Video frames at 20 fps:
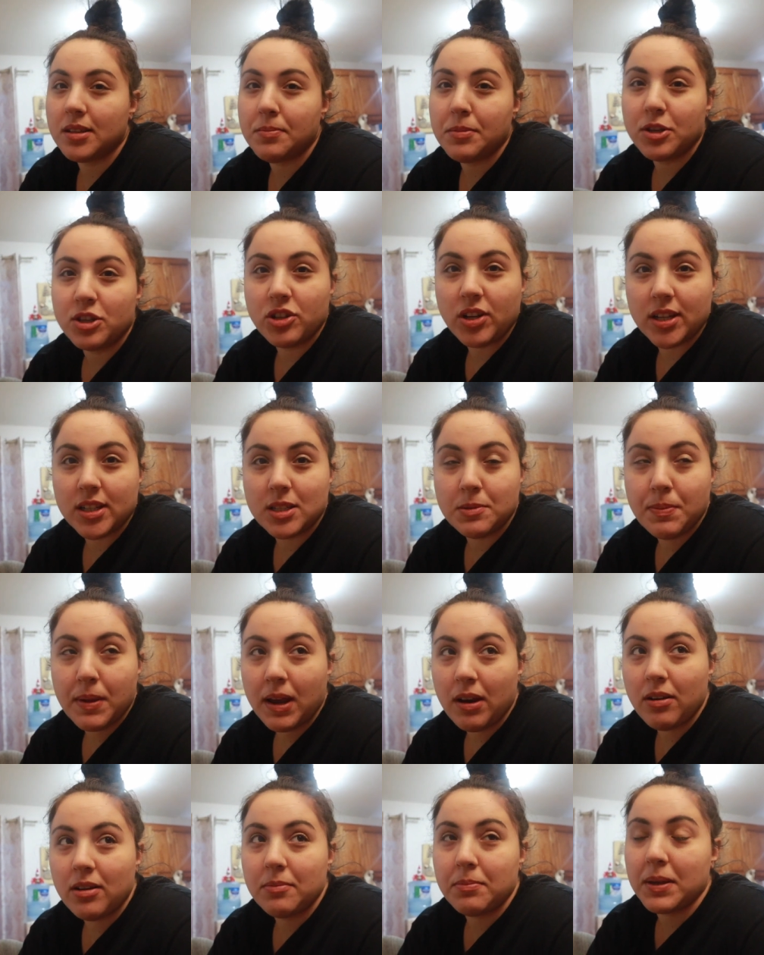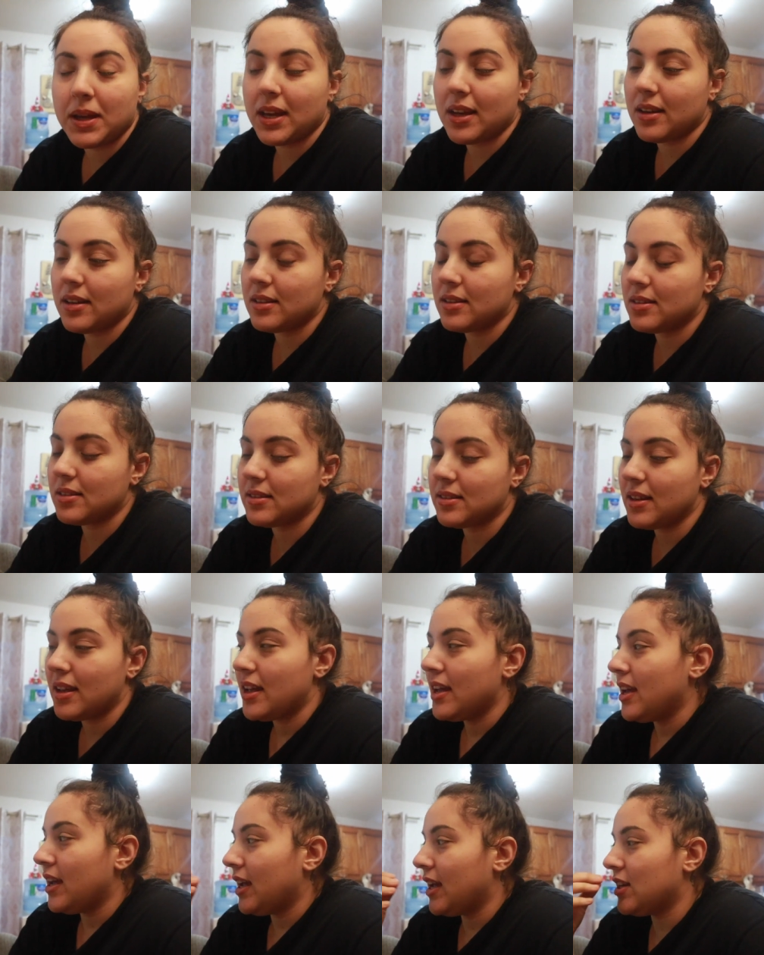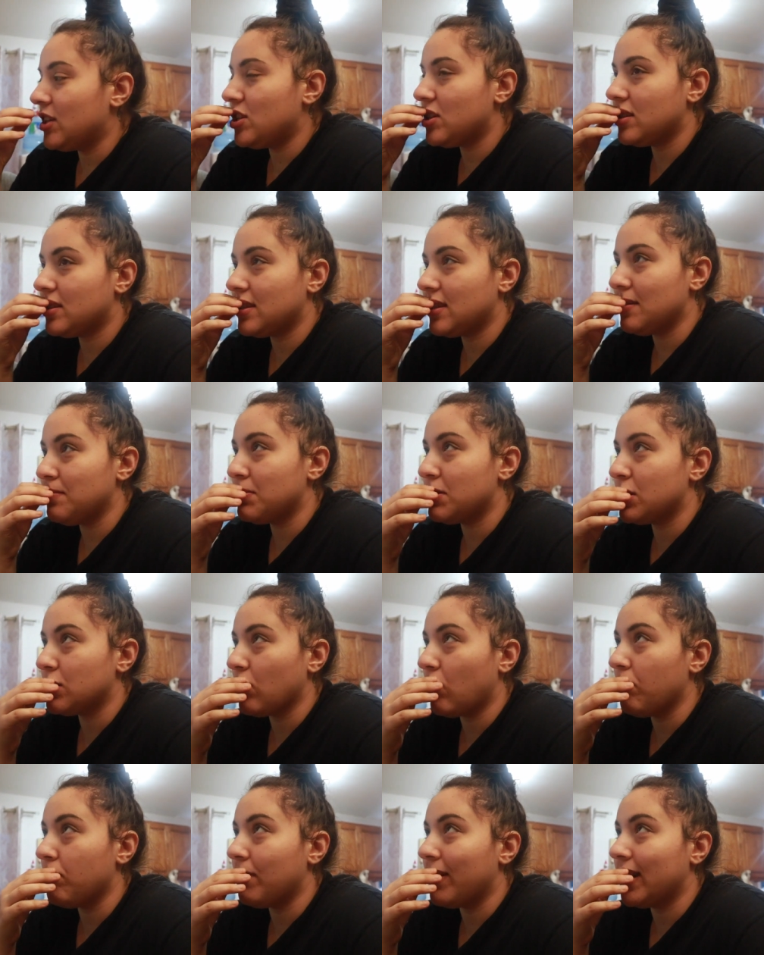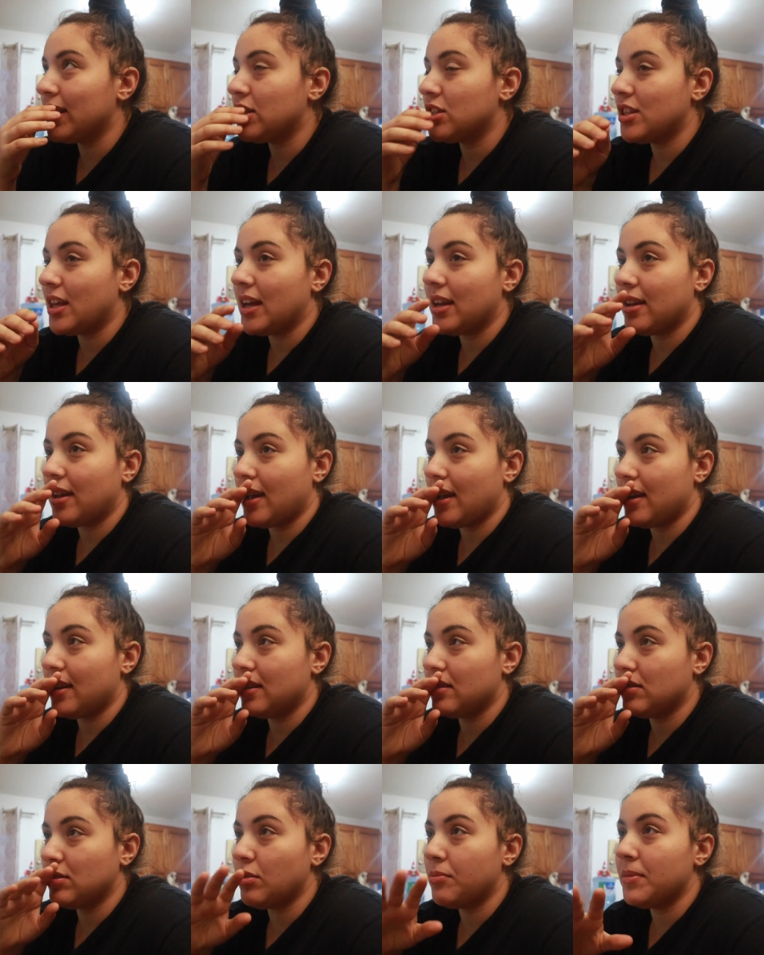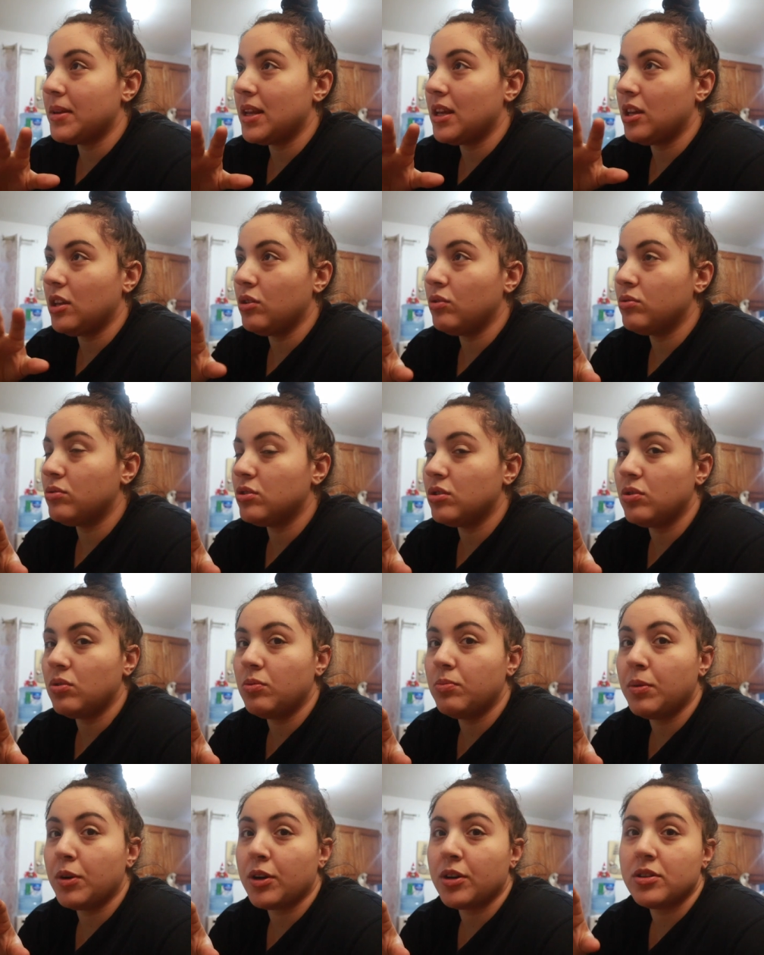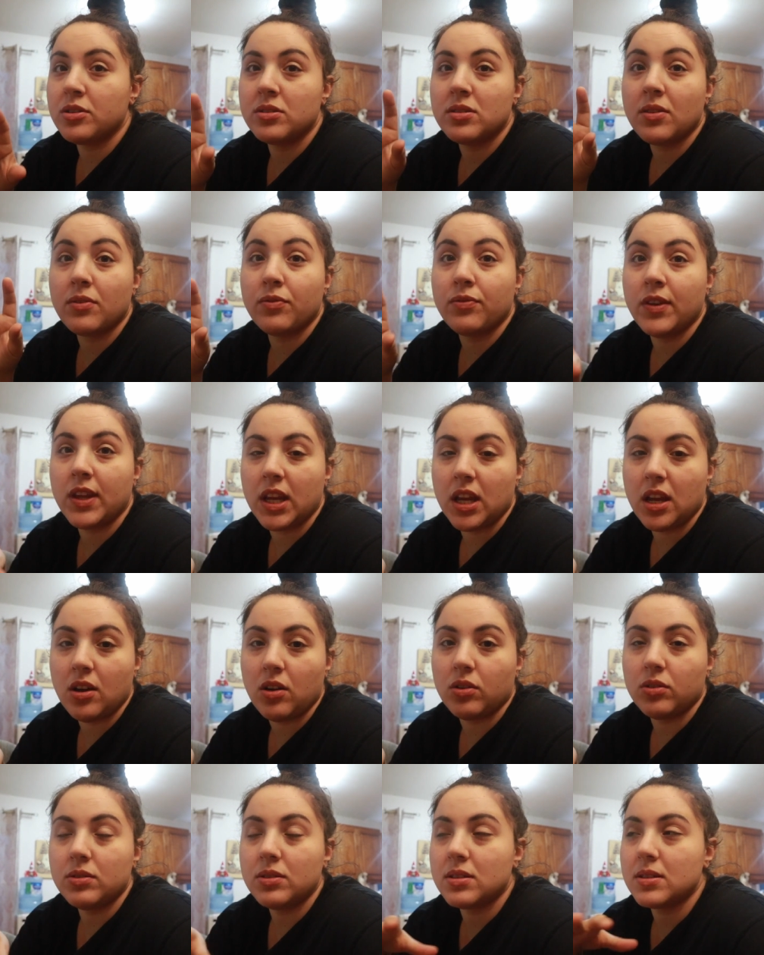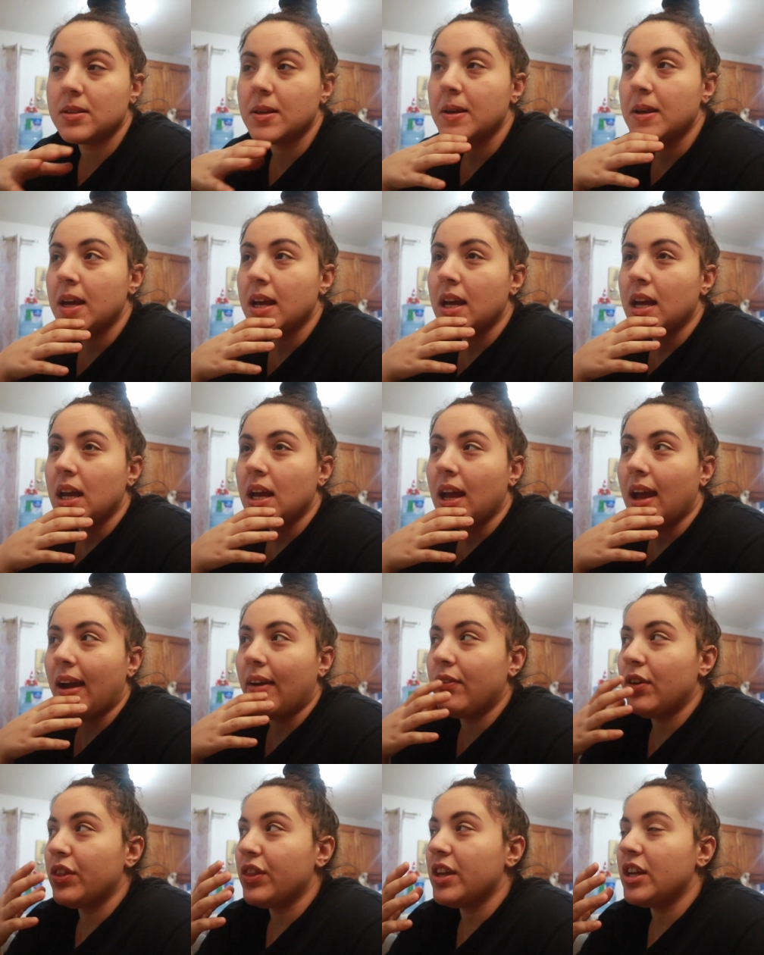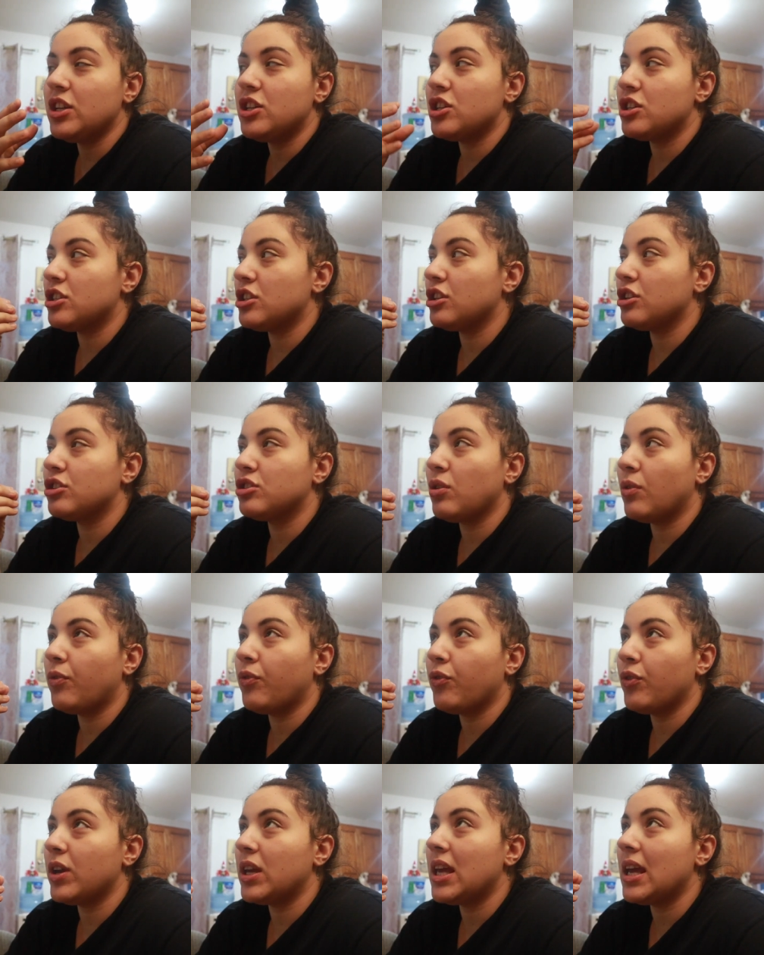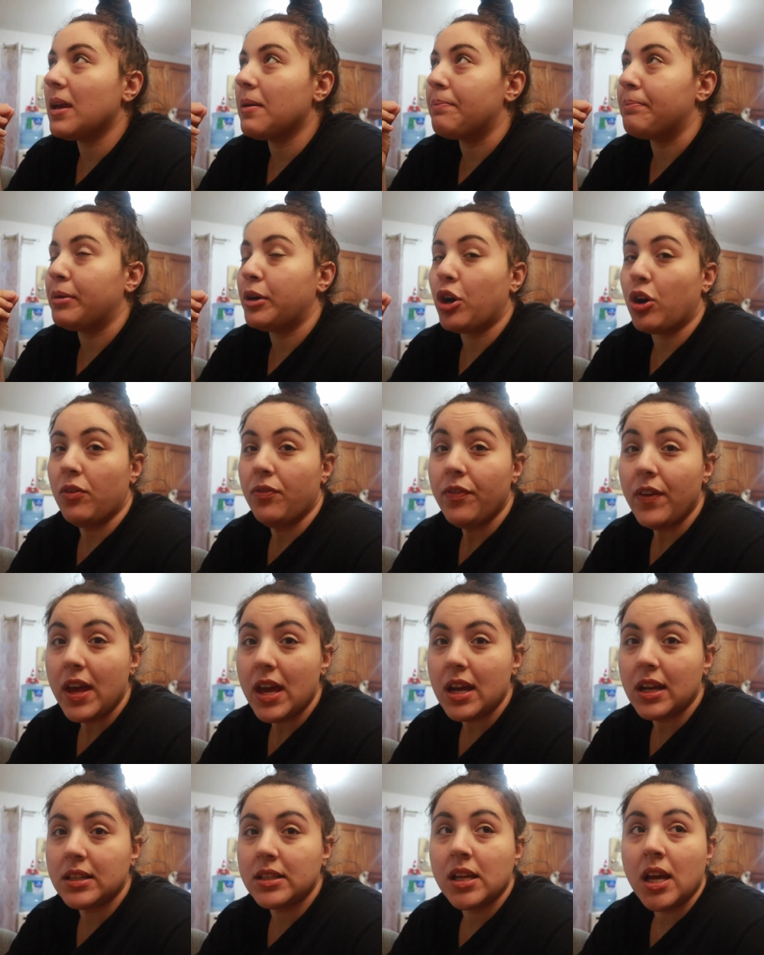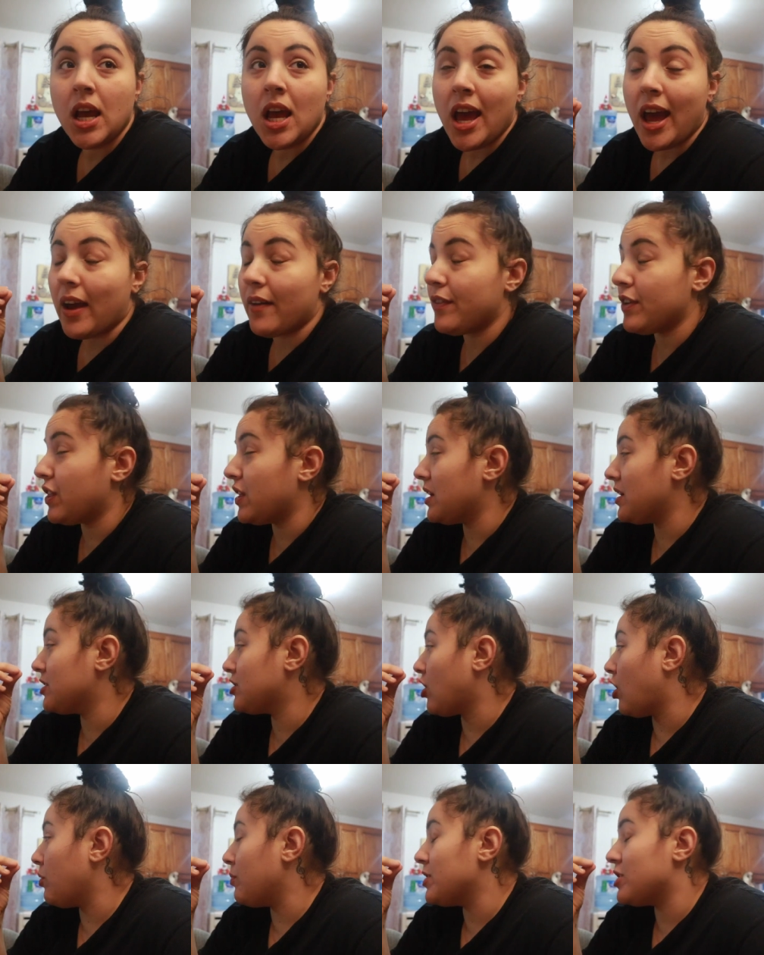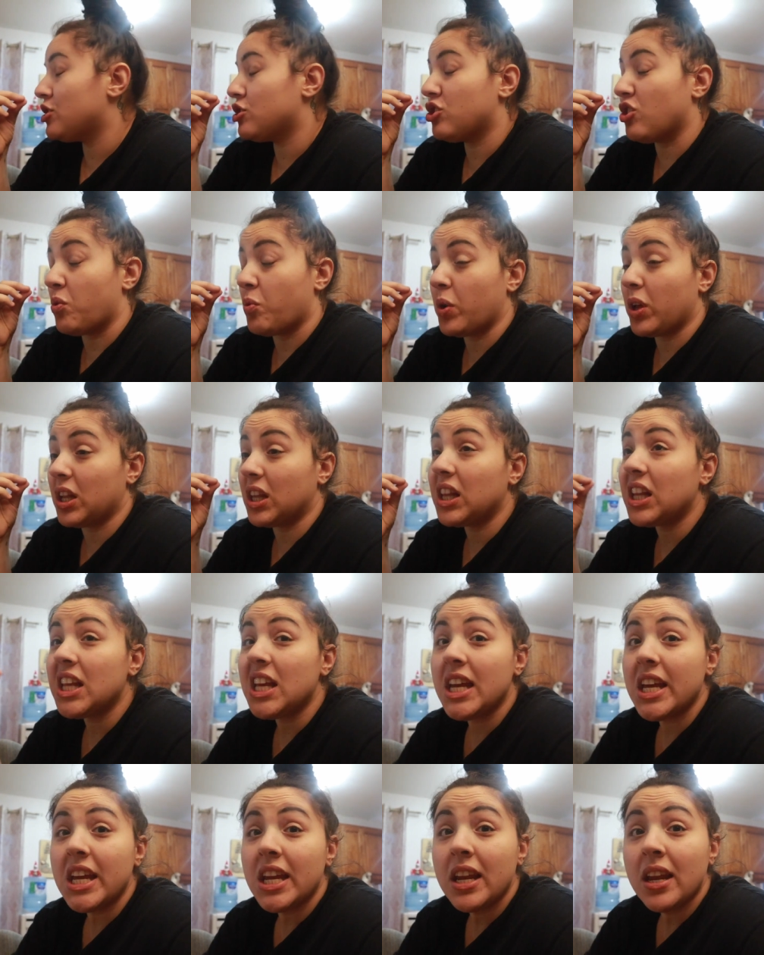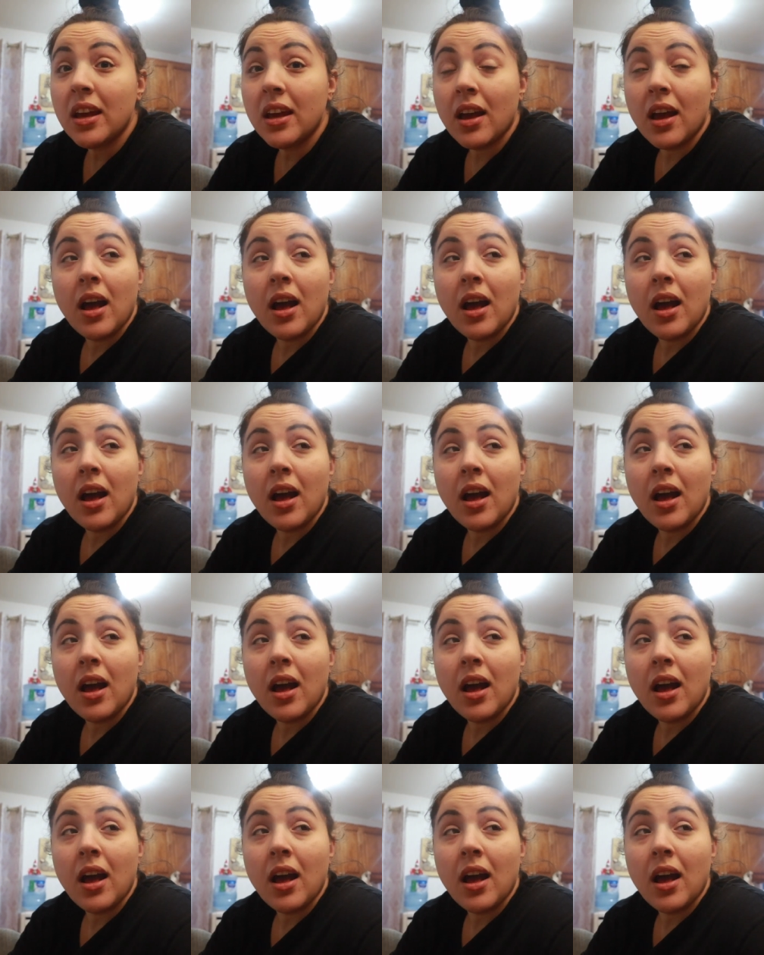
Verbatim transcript: to be transparent because it just seems so much that in so many YouTubers' videos, everything just looks so freaking perfect. Everything is always so clean.